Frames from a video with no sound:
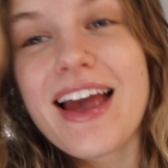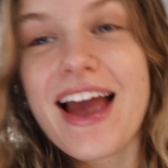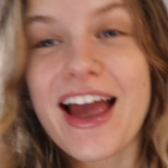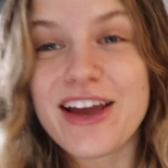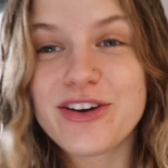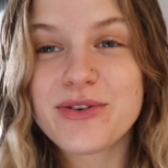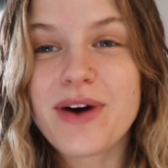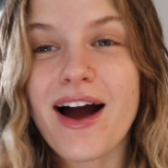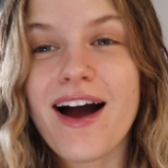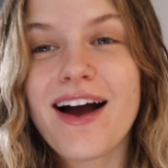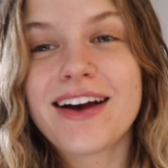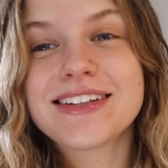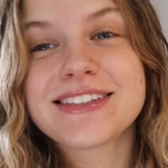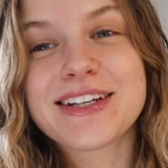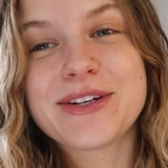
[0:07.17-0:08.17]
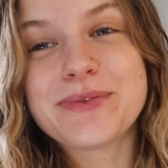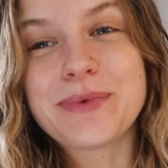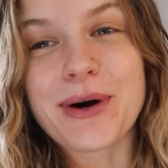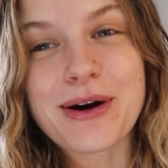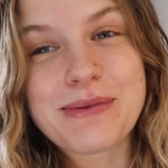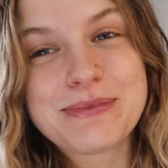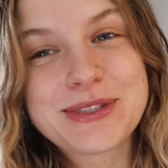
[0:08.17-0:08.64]
Hey you guys, and
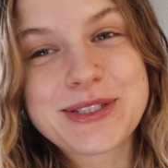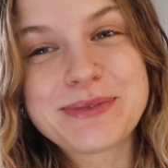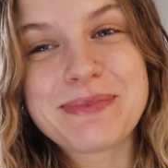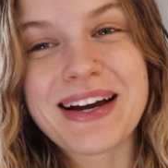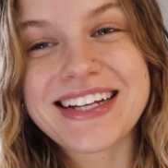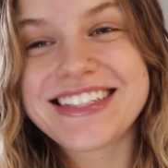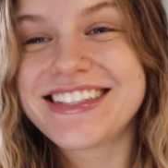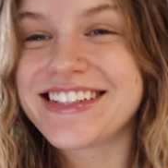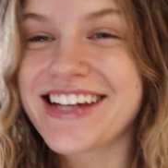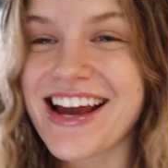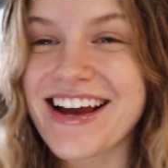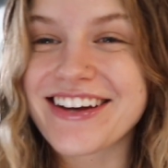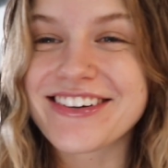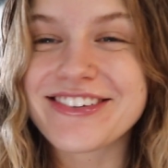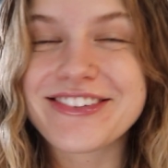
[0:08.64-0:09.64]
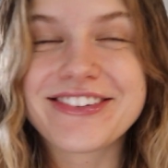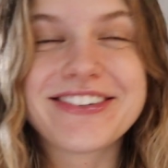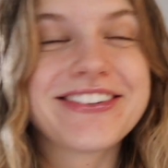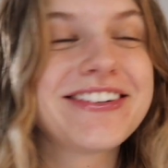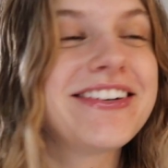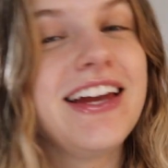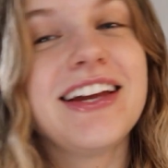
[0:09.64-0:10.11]
welcome to my
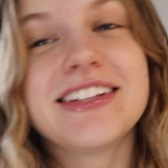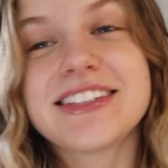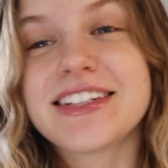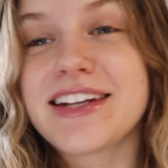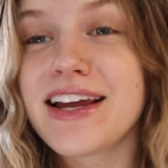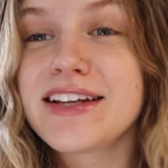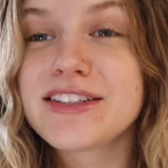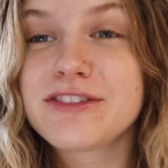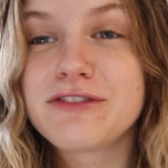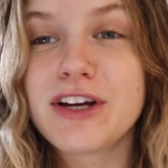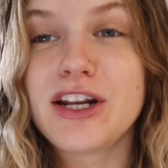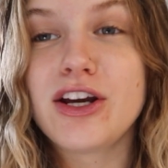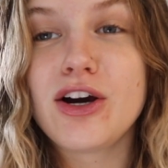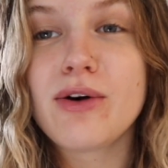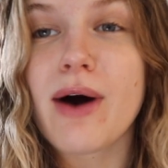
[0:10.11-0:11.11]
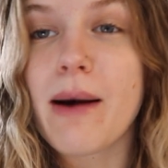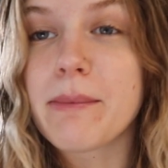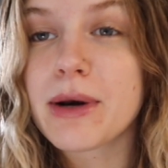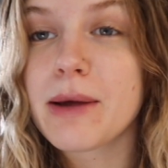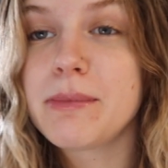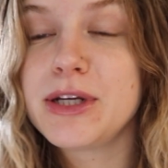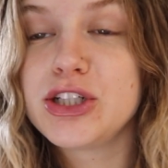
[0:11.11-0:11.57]
channel. In today's video I'm going
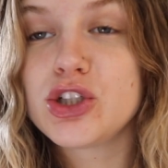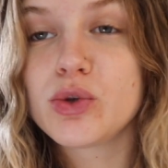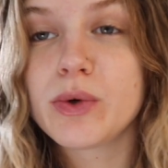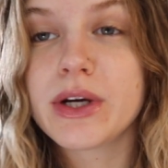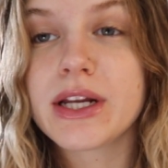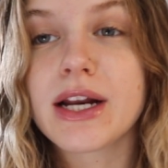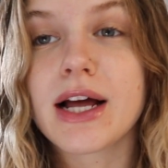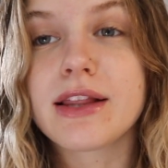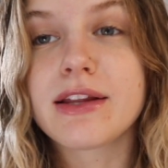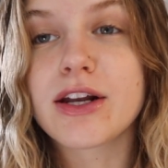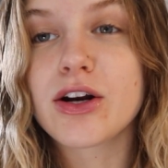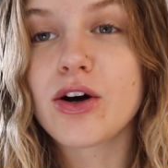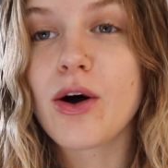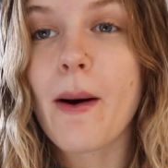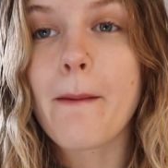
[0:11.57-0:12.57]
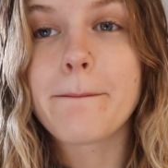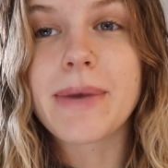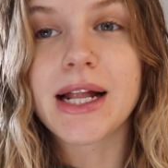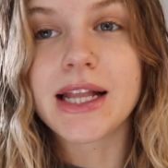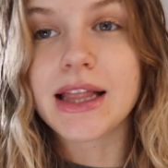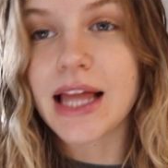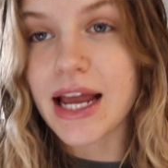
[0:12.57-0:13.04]
to be doing a little
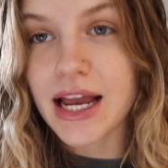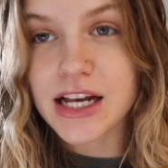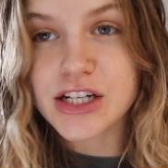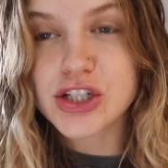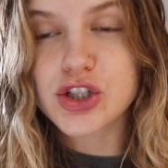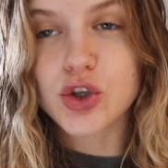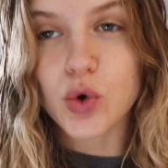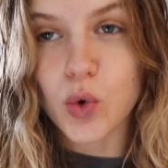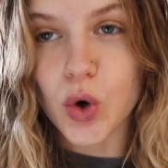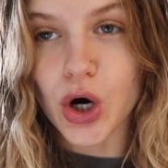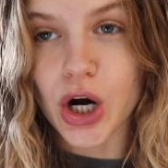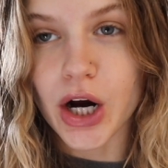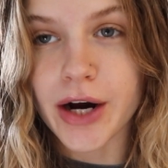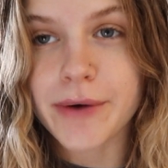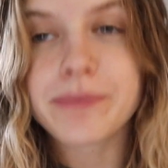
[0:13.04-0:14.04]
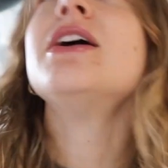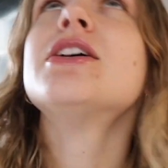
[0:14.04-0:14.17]
plant tour.